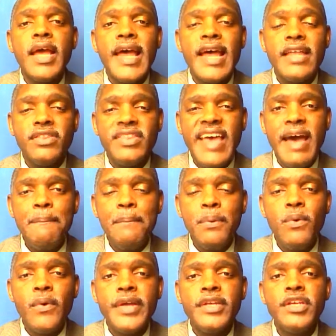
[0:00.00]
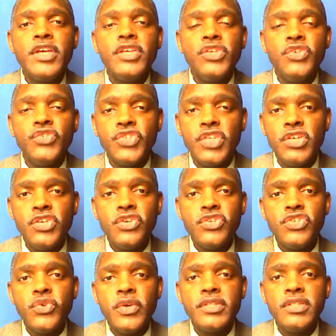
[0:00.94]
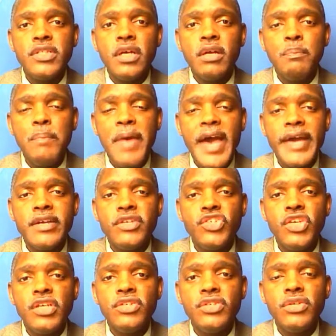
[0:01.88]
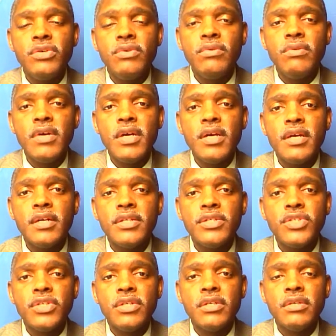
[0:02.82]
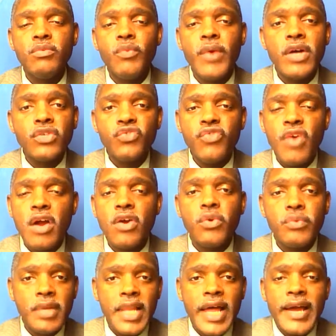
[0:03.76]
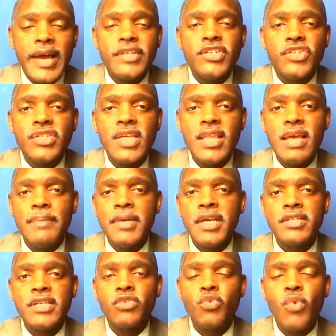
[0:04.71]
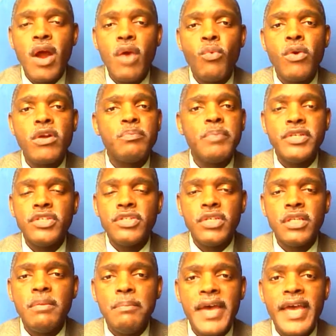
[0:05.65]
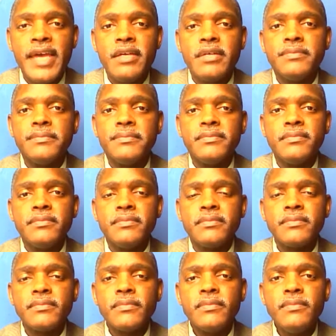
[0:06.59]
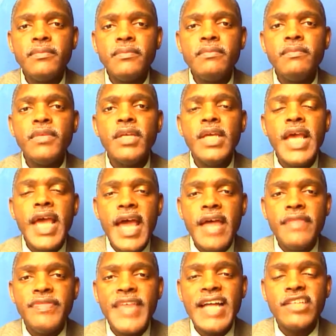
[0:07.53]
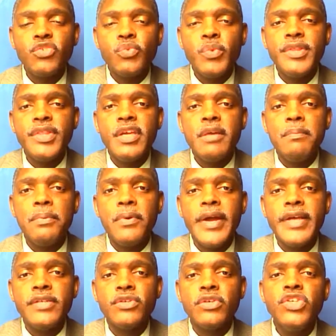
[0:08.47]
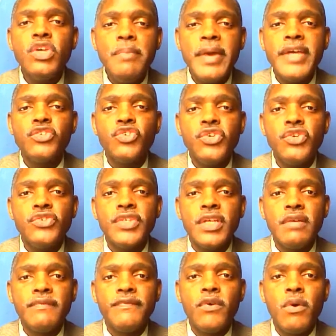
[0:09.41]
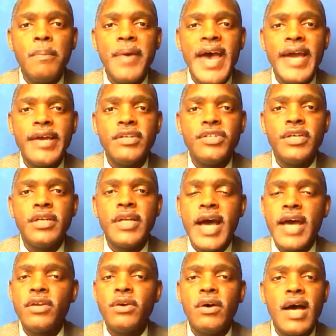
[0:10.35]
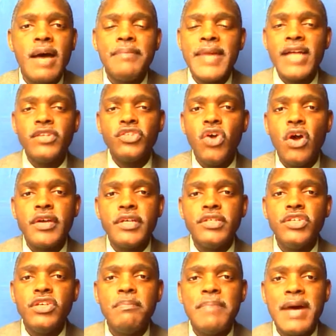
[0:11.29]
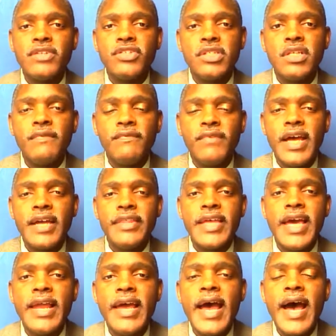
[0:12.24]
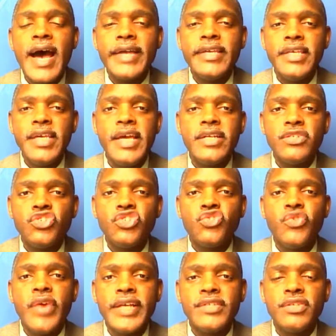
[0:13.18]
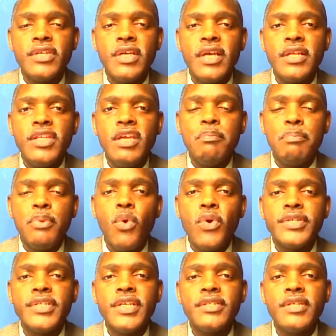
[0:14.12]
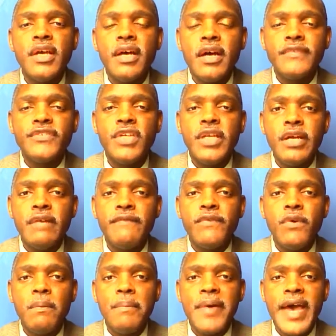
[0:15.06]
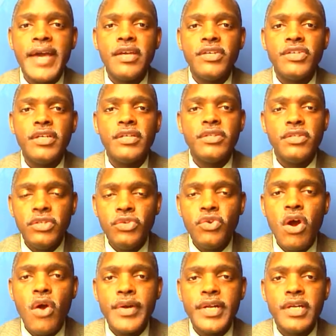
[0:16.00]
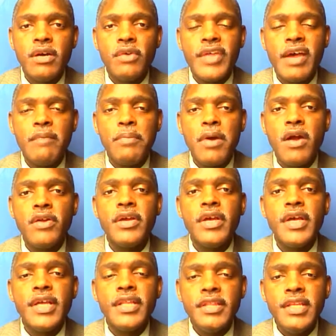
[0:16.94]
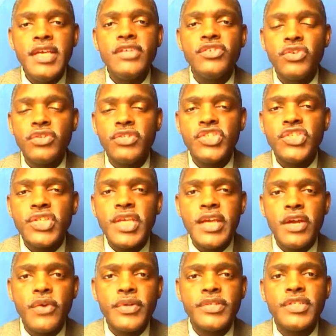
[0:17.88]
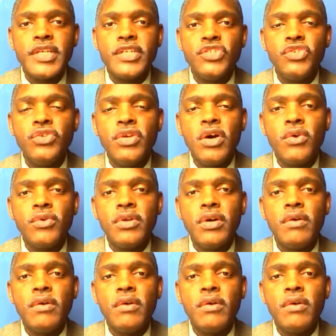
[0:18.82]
At that point, you send your short sale package into Wells Fargo. I just say that because that's where I work with, to the bank. And that's when the appraisal, you make sure you send a full package in. I'm not talking to you about stuff like that. I can't stress the importance of sending a full package in. You already know that part. These are secrets that you don't